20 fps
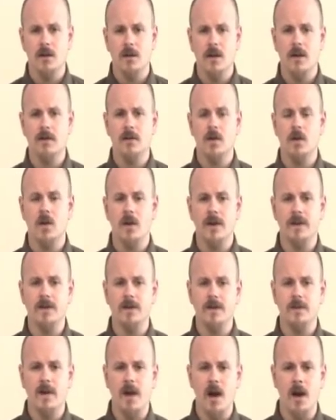Okay, so knowing
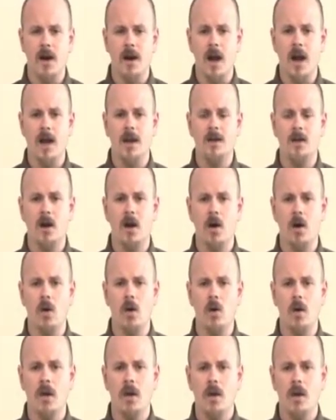something by heart. I
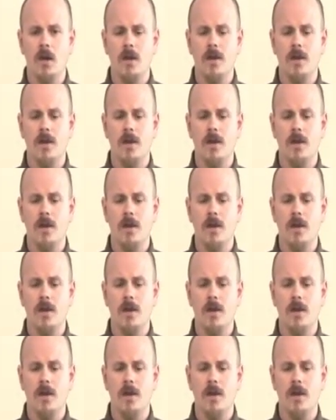know